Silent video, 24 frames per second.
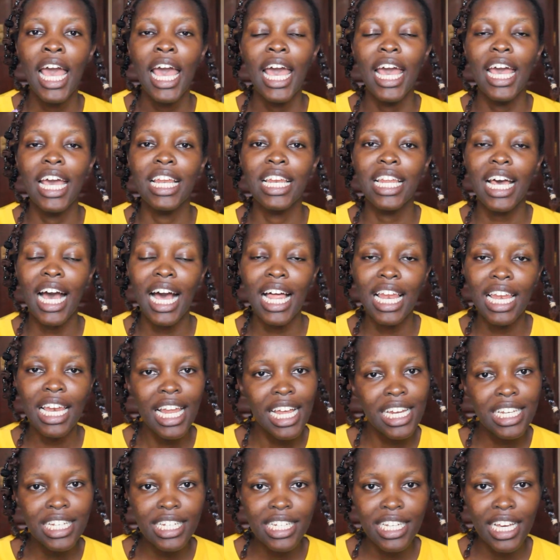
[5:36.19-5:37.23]
and I'll
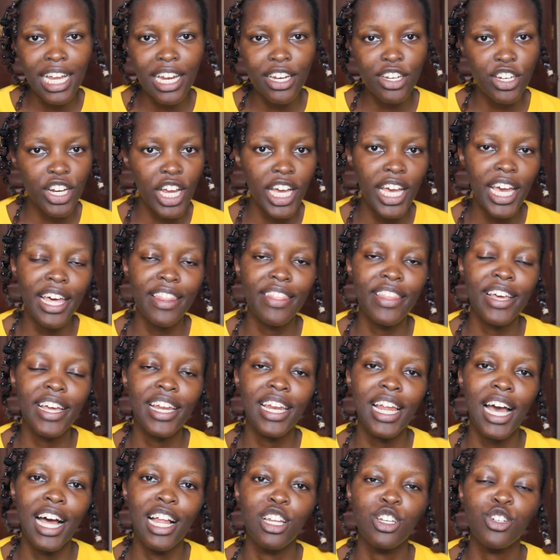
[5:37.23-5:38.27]
let it air dry and then
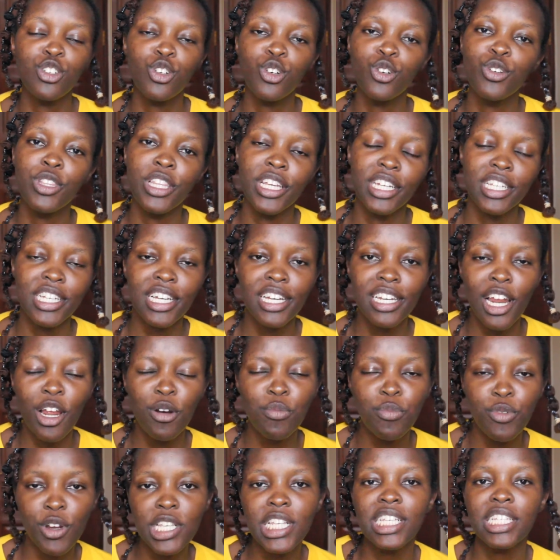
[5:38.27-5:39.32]
I'll show you the takedown
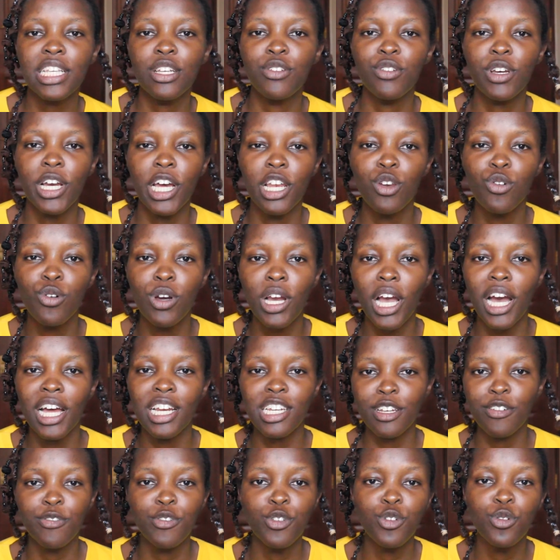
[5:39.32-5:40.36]
process, and you can look at
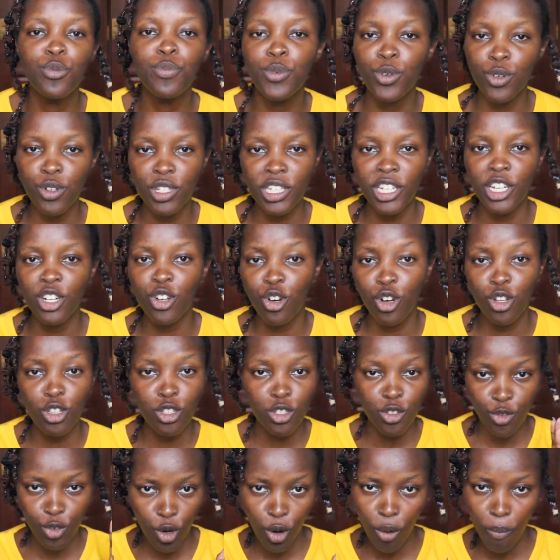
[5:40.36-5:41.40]
a few pros and cons
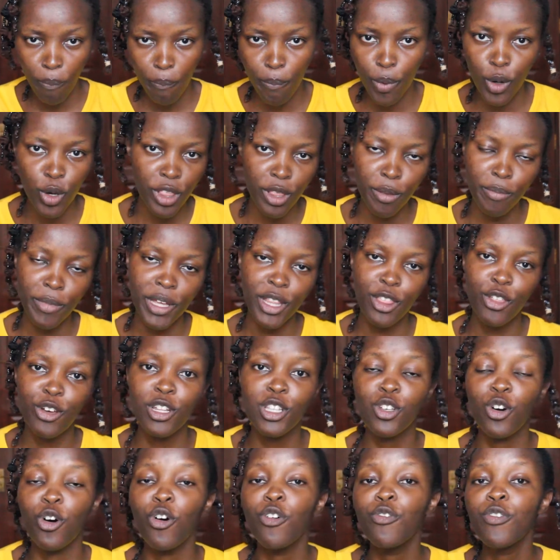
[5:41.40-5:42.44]
for both methods
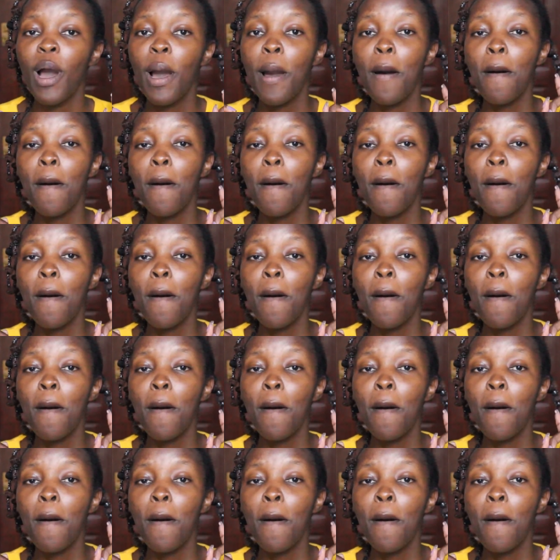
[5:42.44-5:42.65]
of